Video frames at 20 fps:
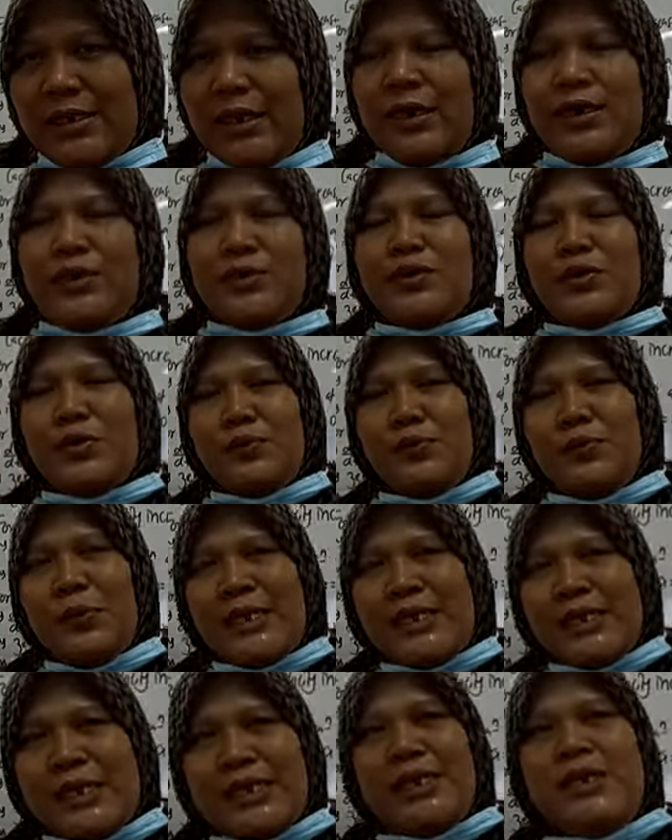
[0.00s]
So
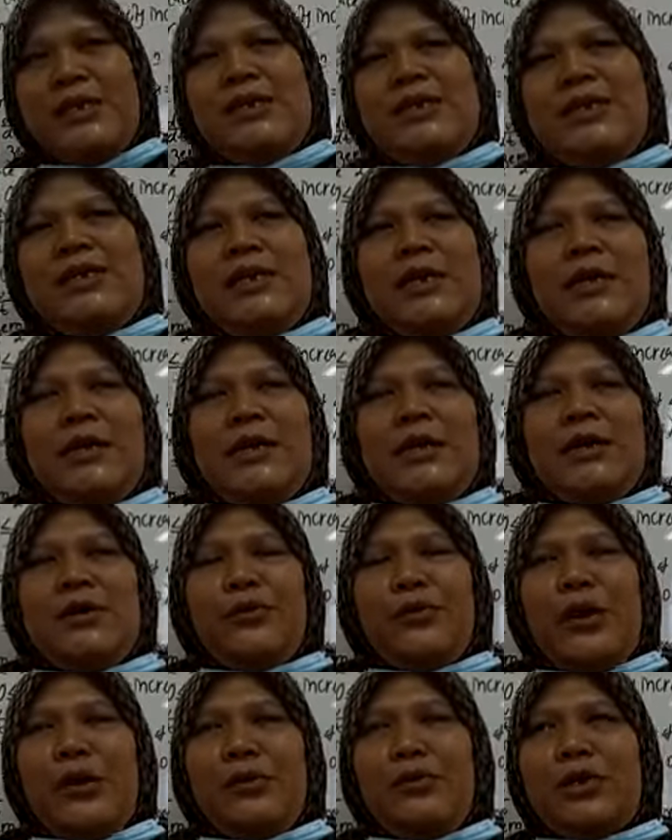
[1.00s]
basically,
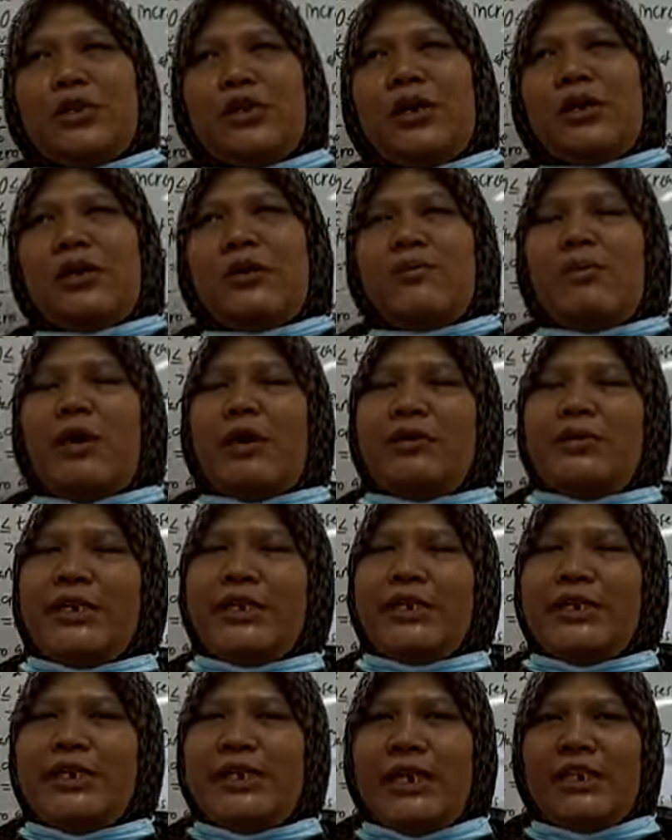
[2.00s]
when we talk about the
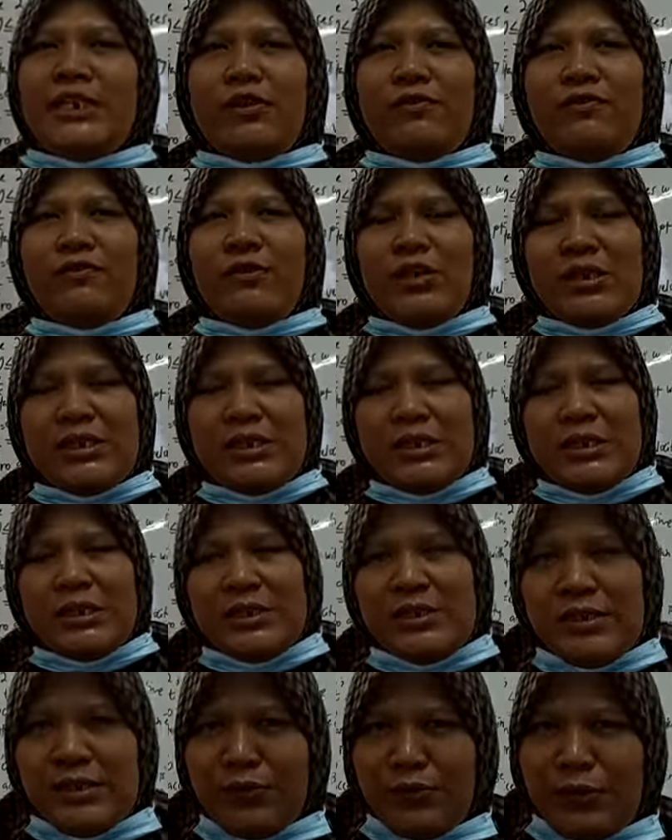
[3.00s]
change of
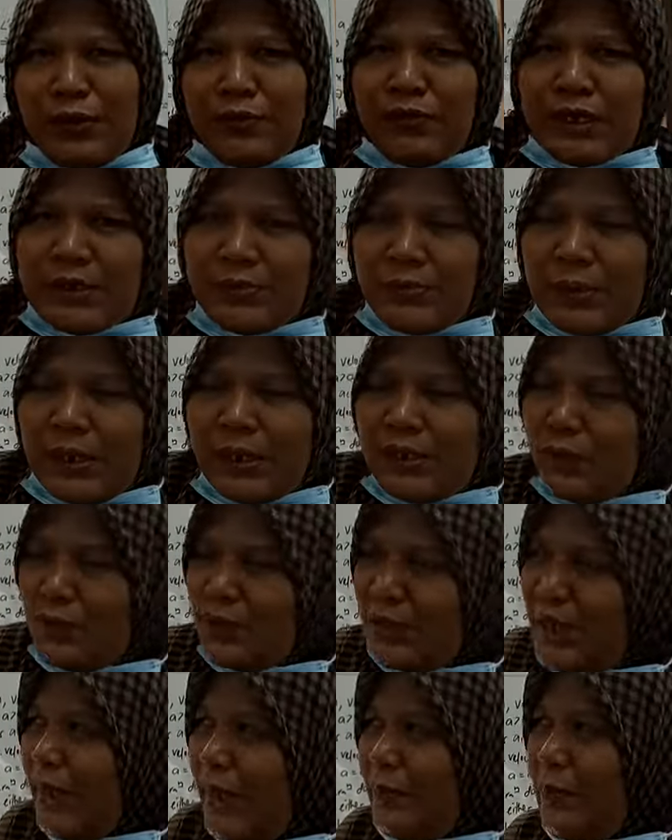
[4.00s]
velocity with respect to
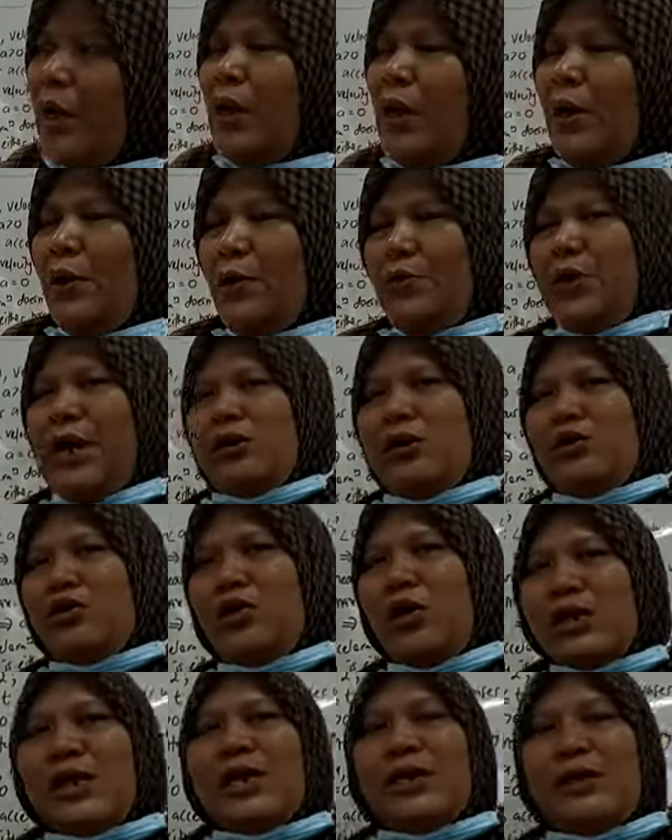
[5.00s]
time, we are
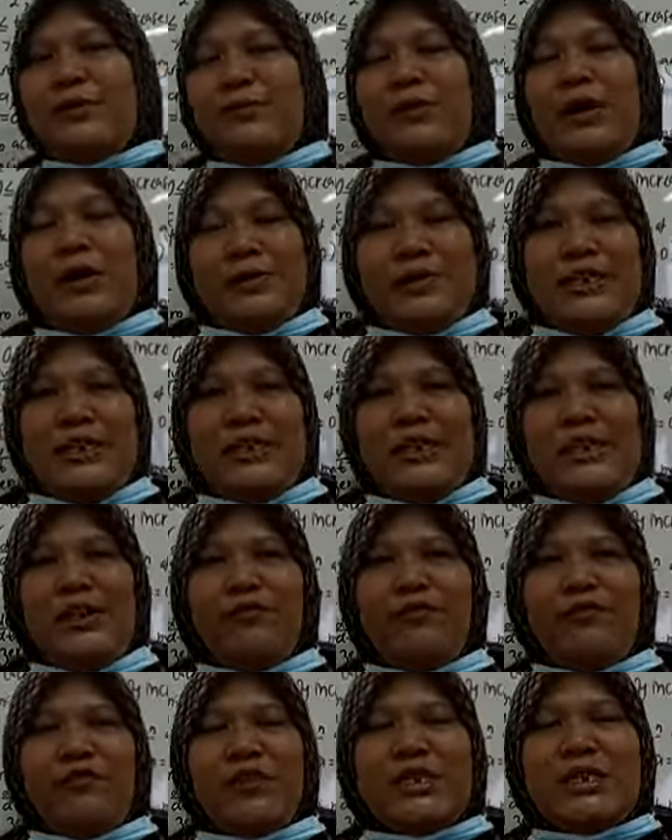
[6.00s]
talking about the
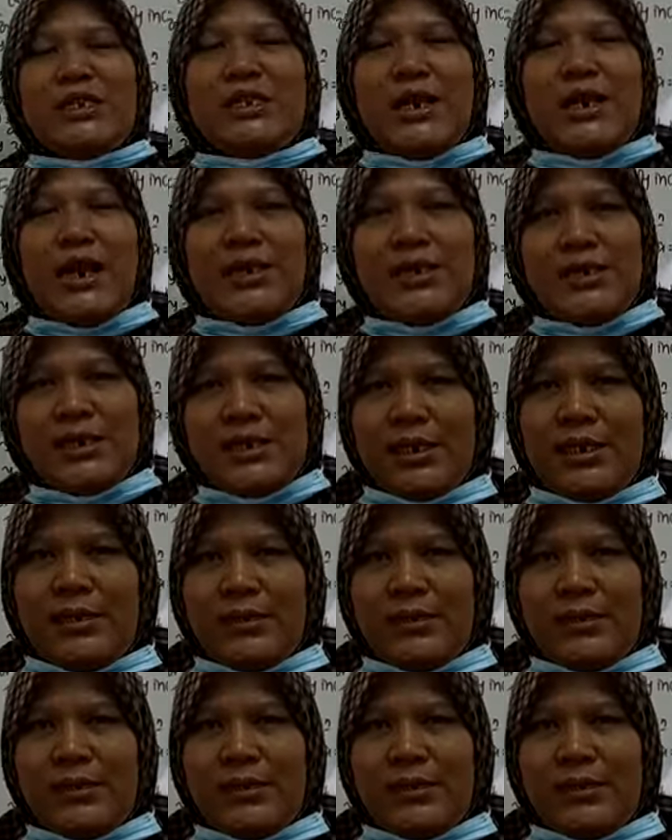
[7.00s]
differentiation.